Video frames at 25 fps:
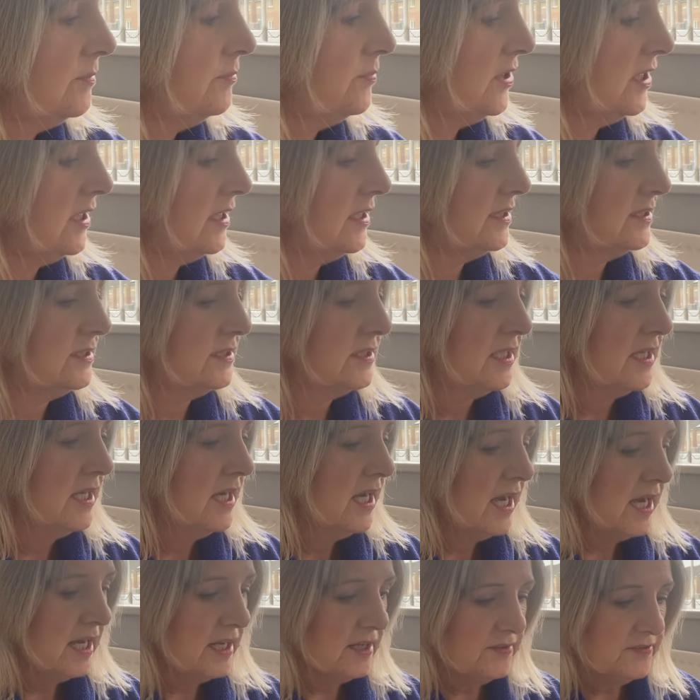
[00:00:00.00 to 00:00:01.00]
brilliant and
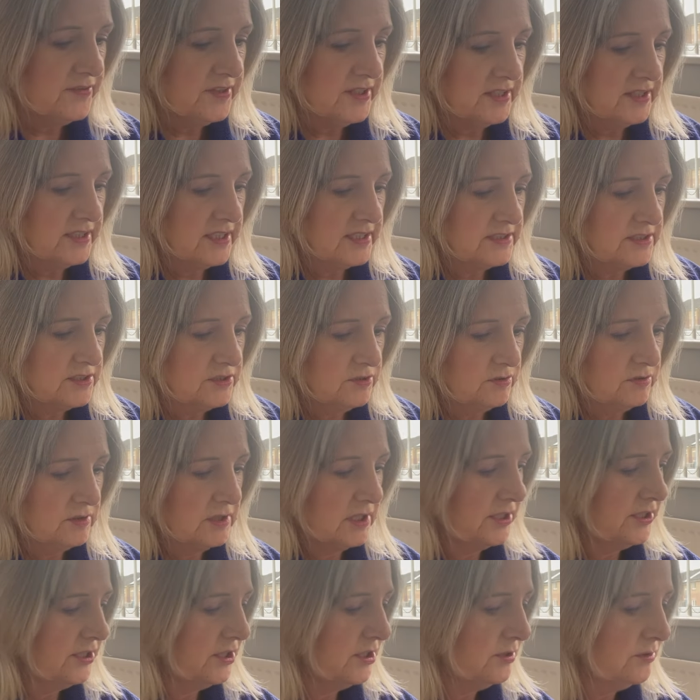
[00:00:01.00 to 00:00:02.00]
I think that's all I
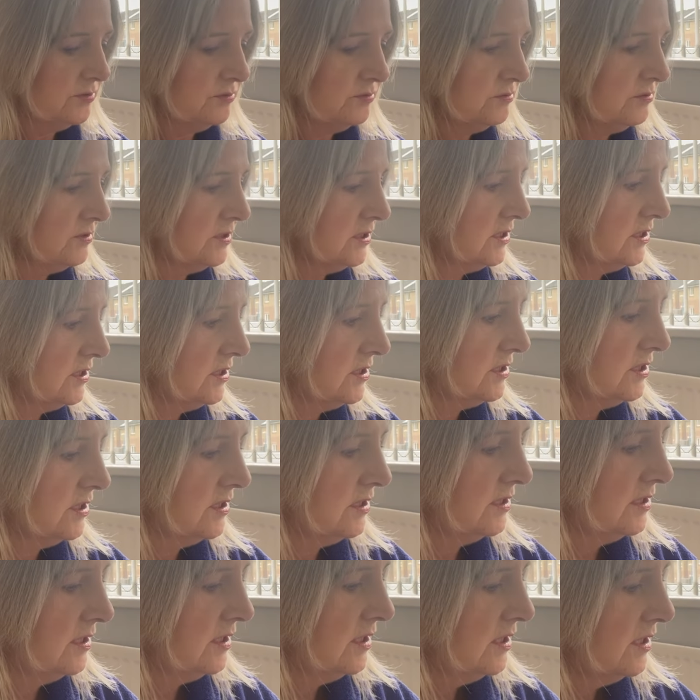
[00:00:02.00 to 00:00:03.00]
used
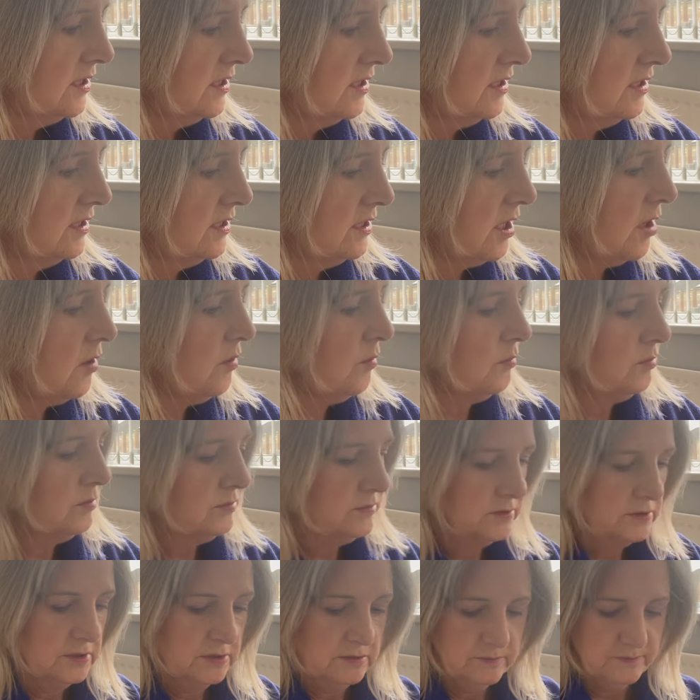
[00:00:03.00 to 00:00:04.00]
oh
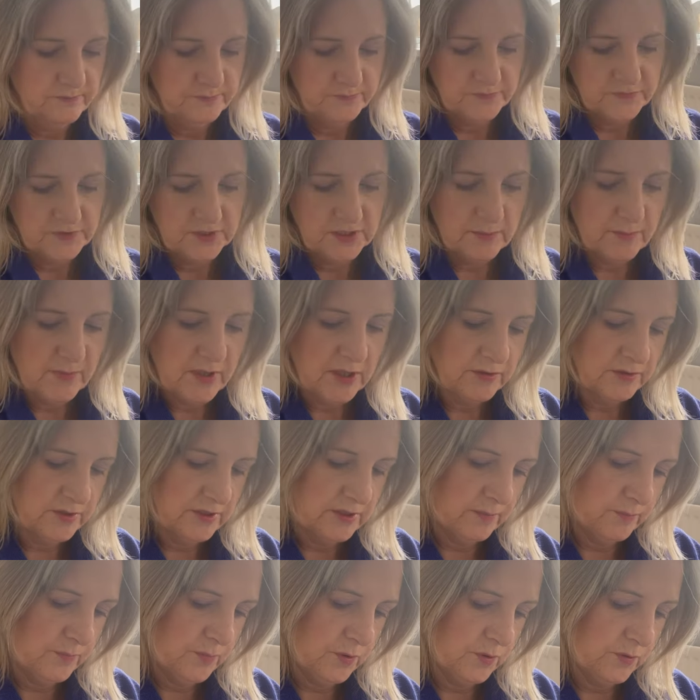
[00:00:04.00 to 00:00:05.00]
the most
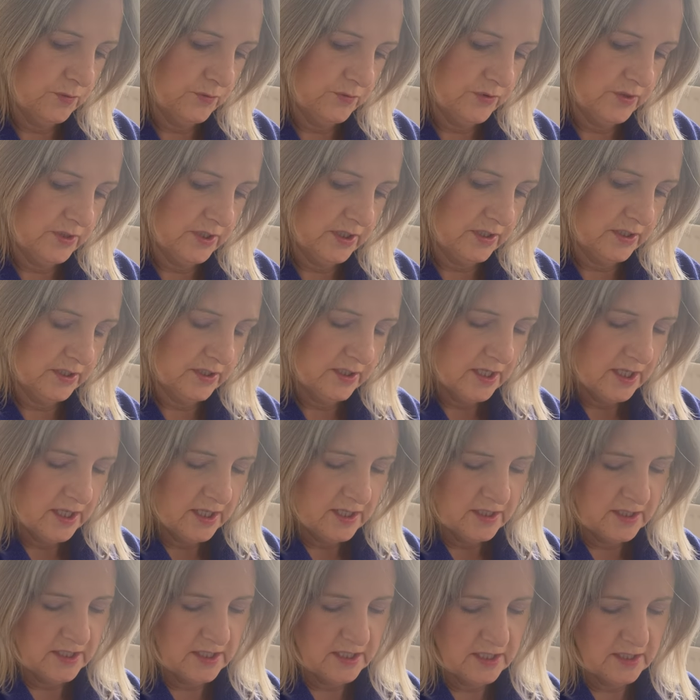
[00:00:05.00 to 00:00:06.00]
important thing
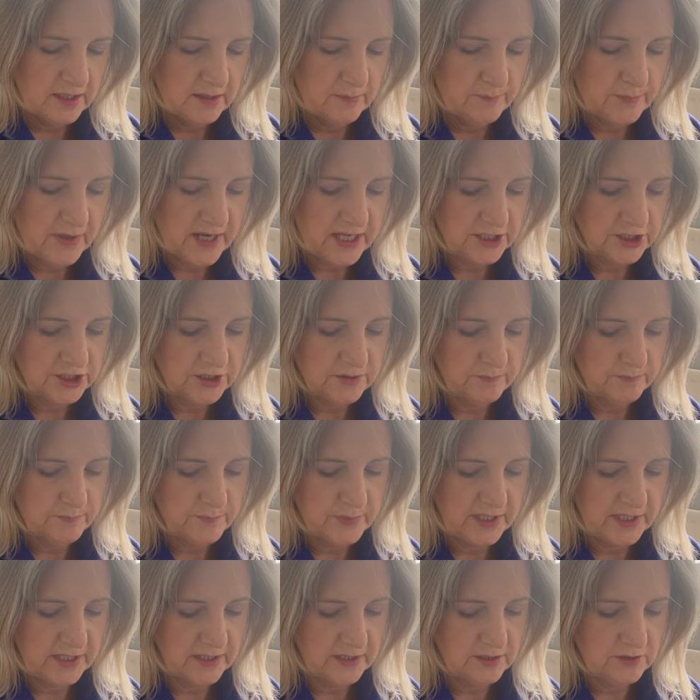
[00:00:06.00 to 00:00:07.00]
the passion
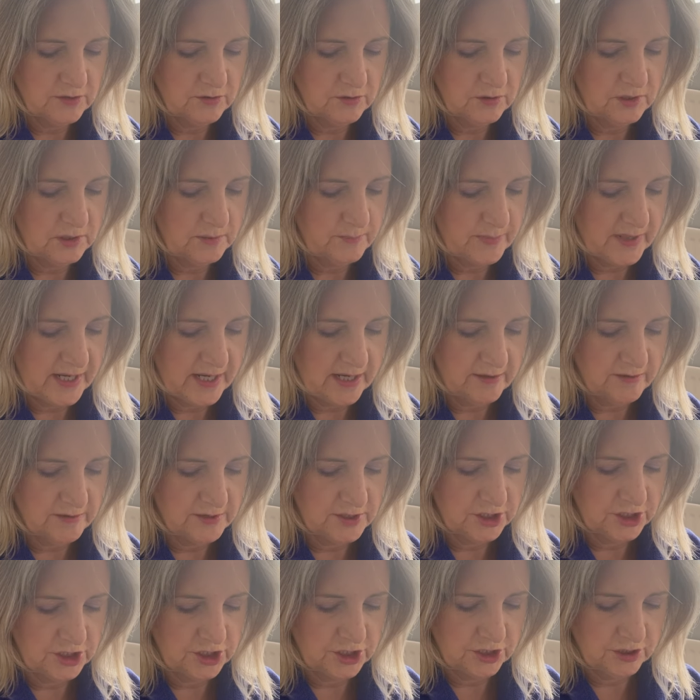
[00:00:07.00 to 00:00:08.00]
pink color
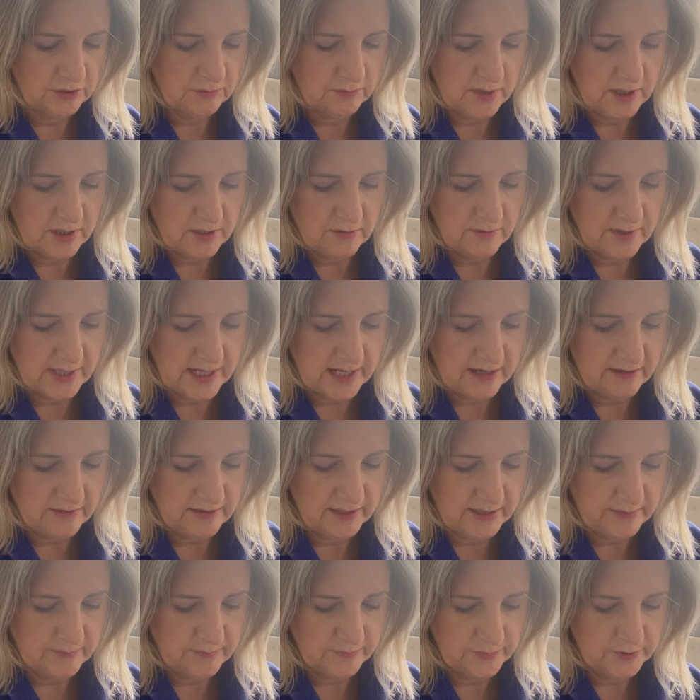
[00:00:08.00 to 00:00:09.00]
powder duo
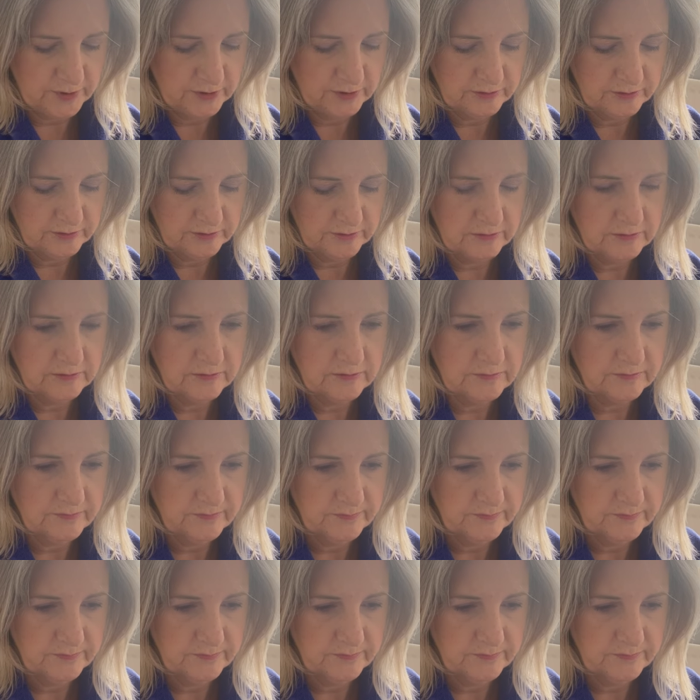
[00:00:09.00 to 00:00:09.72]
Ariane Poole